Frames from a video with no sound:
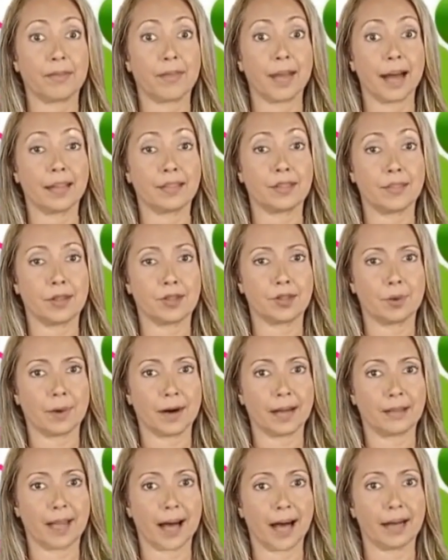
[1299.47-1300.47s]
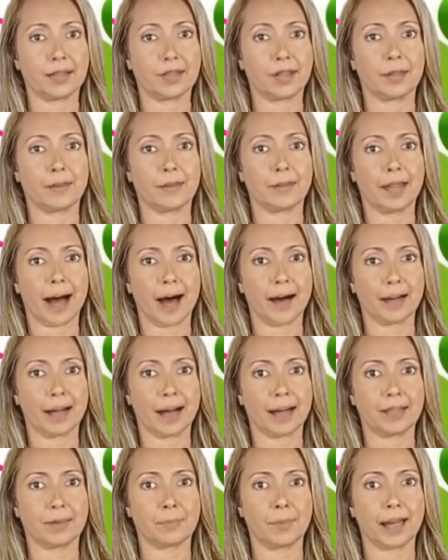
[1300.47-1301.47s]
Thanks for doing that. Now
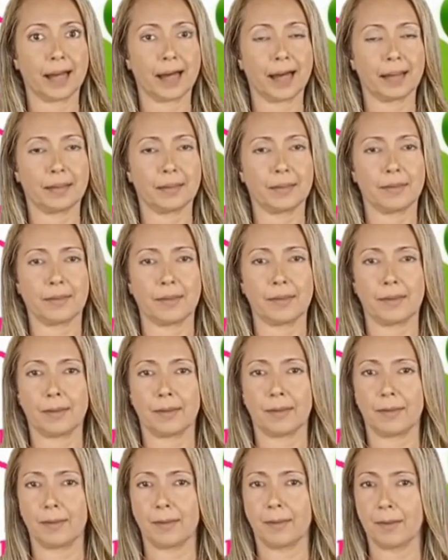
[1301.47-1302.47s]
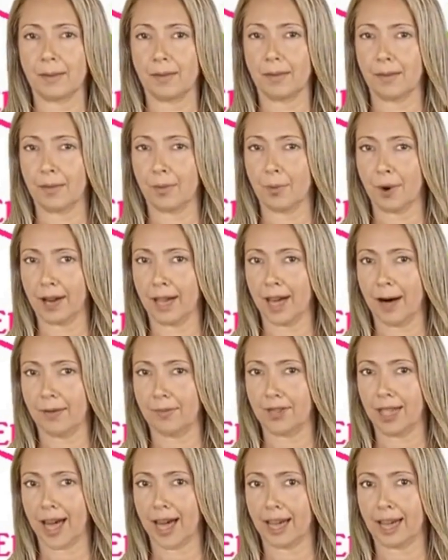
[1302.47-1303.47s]
let's begin. We
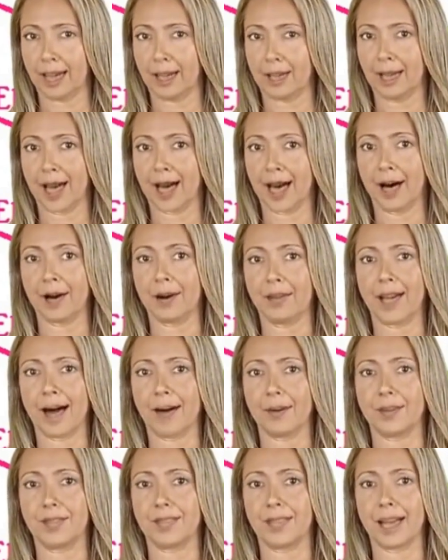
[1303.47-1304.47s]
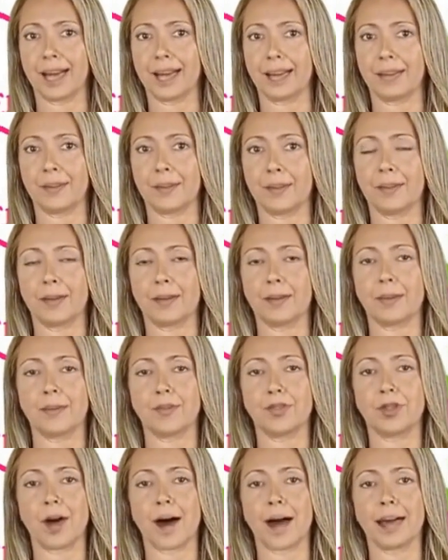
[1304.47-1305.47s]
love taking care of our skin,
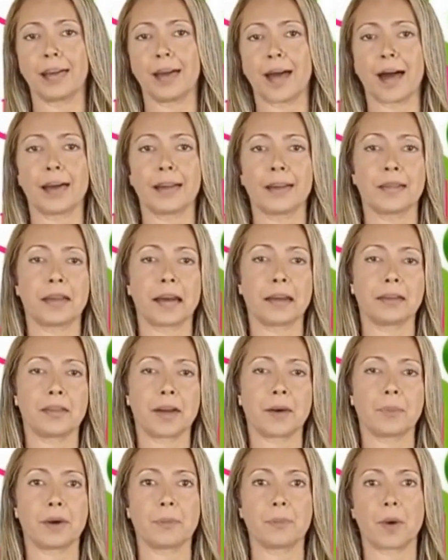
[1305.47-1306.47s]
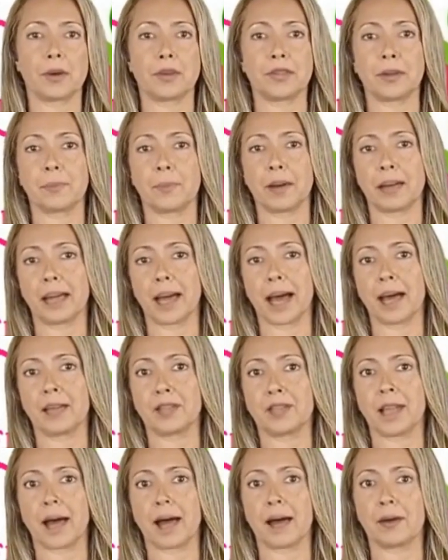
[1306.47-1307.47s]
trying anything that we possibly can
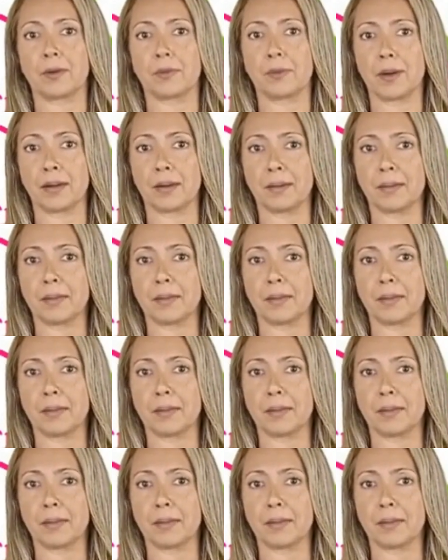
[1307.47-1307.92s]
to help.